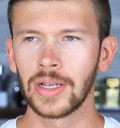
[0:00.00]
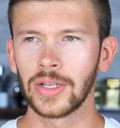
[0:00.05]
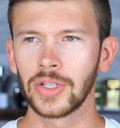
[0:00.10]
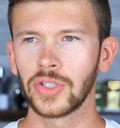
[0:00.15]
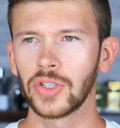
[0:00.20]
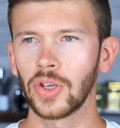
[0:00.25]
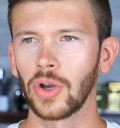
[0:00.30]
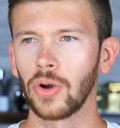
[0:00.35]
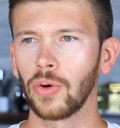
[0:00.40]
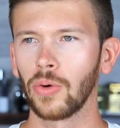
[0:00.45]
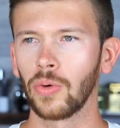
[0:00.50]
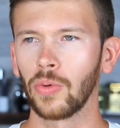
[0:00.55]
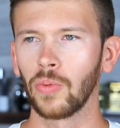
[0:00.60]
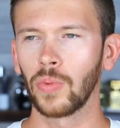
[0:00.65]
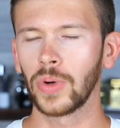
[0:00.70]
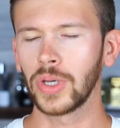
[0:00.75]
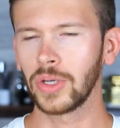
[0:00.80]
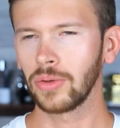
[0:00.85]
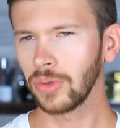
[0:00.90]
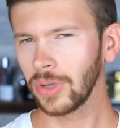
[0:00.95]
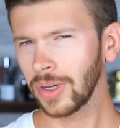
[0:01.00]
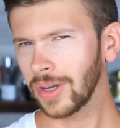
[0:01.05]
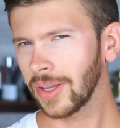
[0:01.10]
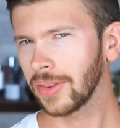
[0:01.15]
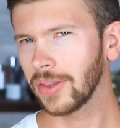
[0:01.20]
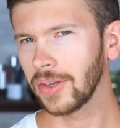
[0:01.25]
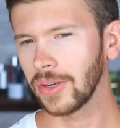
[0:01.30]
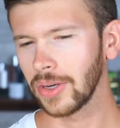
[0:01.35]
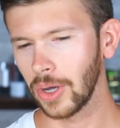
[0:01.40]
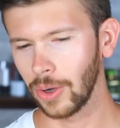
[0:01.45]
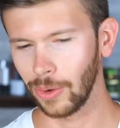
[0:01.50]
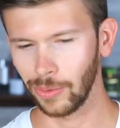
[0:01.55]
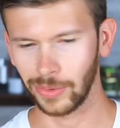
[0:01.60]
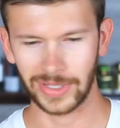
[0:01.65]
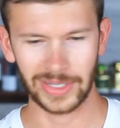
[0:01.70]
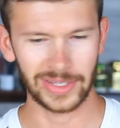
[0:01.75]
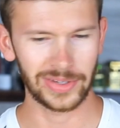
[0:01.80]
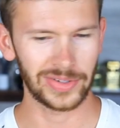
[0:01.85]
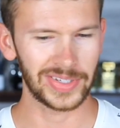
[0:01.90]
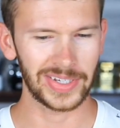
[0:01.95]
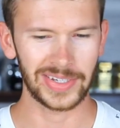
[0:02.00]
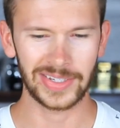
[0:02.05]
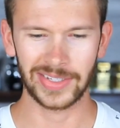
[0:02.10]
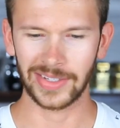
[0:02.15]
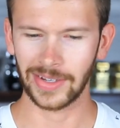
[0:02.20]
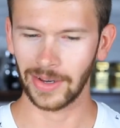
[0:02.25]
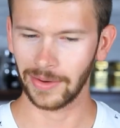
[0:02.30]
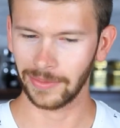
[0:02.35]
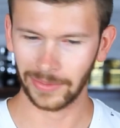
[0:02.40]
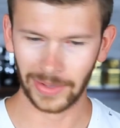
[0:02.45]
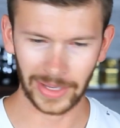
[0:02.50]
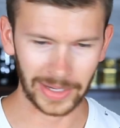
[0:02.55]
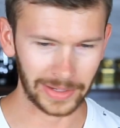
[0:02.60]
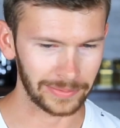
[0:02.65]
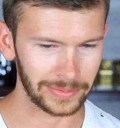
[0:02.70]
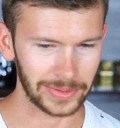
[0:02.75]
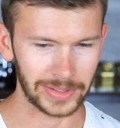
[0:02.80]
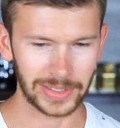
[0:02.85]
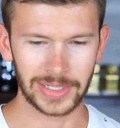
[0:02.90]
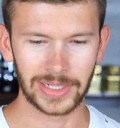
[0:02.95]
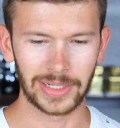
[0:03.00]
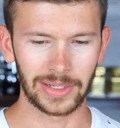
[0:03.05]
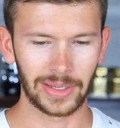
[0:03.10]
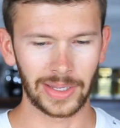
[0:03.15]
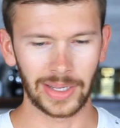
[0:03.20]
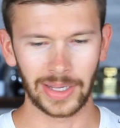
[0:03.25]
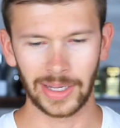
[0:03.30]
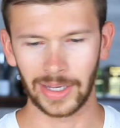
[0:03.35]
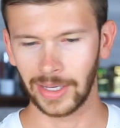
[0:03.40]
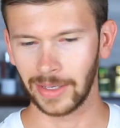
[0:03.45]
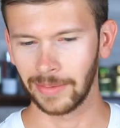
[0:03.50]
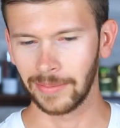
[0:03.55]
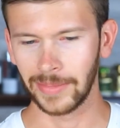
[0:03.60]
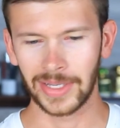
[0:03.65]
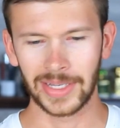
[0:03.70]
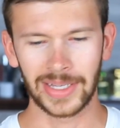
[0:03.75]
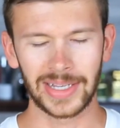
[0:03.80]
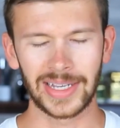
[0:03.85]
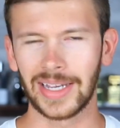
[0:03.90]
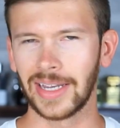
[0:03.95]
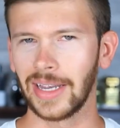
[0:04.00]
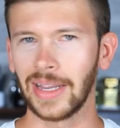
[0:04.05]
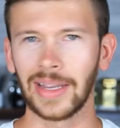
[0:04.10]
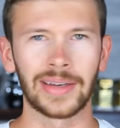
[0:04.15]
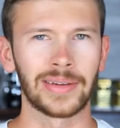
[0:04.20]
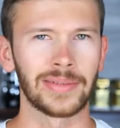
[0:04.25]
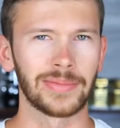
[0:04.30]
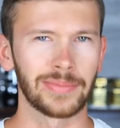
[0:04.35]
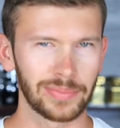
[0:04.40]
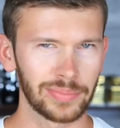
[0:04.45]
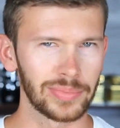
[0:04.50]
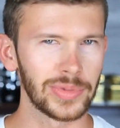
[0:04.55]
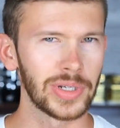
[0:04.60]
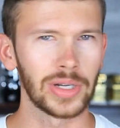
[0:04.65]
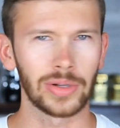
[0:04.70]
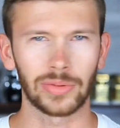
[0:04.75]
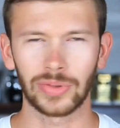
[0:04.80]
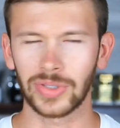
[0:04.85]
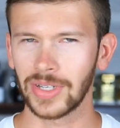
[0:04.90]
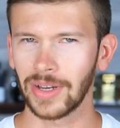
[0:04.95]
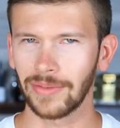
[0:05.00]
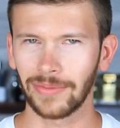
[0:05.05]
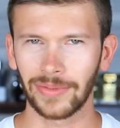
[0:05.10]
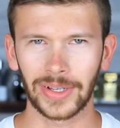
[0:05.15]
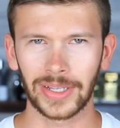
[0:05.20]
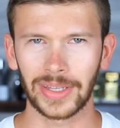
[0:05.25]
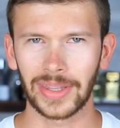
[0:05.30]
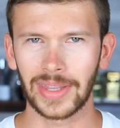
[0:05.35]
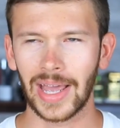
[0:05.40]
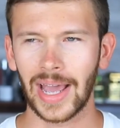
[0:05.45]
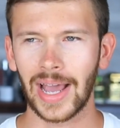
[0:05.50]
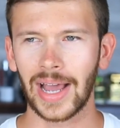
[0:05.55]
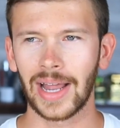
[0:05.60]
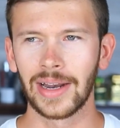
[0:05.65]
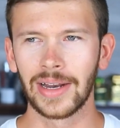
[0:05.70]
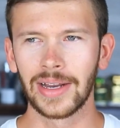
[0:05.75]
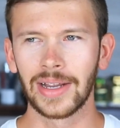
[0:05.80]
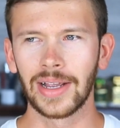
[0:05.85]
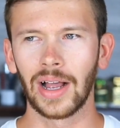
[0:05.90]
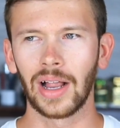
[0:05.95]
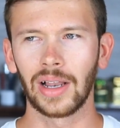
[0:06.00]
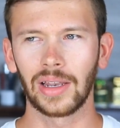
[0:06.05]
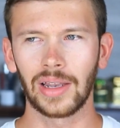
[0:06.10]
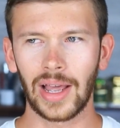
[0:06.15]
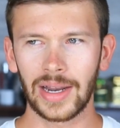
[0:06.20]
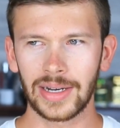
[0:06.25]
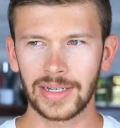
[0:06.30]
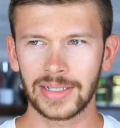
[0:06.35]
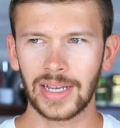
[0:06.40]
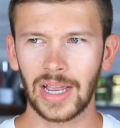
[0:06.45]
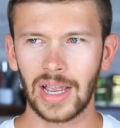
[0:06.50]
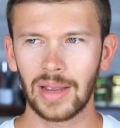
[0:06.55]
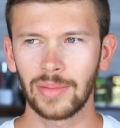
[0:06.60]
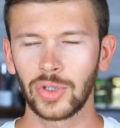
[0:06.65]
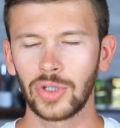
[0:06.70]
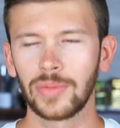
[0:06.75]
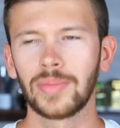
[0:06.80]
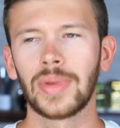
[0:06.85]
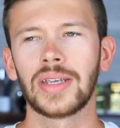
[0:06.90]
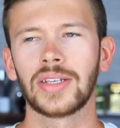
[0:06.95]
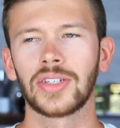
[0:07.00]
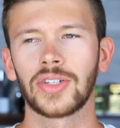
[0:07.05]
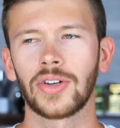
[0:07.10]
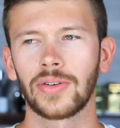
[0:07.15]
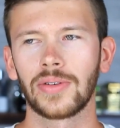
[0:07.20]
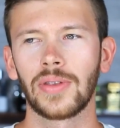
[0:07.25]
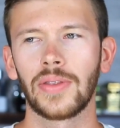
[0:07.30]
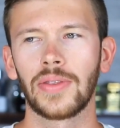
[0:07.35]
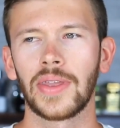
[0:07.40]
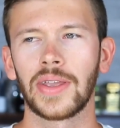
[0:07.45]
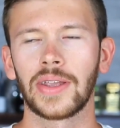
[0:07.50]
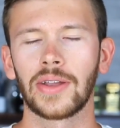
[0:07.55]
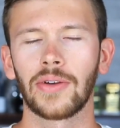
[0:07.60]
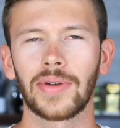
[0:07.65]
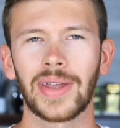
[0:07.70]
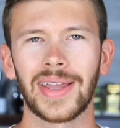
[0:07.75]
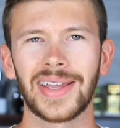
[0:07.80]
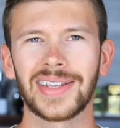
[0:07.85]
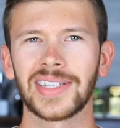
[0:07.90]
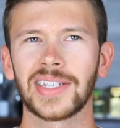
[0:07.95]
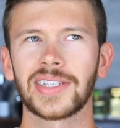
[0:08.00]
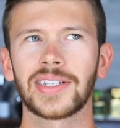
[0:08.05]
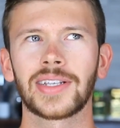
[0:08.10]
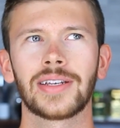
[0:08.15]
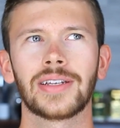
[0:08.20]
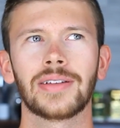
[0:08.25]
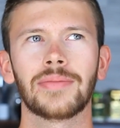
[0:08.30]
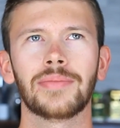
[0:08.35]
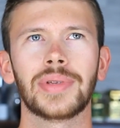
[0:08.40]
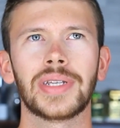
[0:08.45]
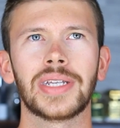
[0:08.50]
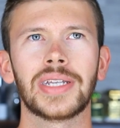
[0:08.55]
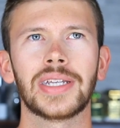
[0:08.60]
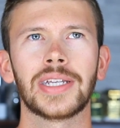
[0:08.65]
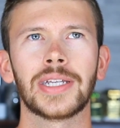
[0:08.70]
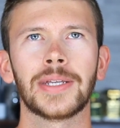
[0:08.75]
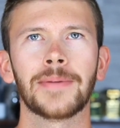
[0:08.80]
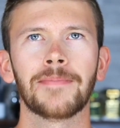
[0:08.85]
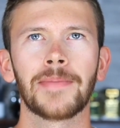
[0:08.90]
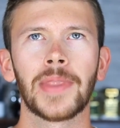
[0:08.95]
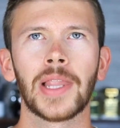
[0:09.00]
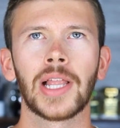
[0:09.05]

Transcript: So when you look at the notes and you see stuff like vanilla and, you know, stuff like that, a lot of times you may start to think, okay, is this gonna be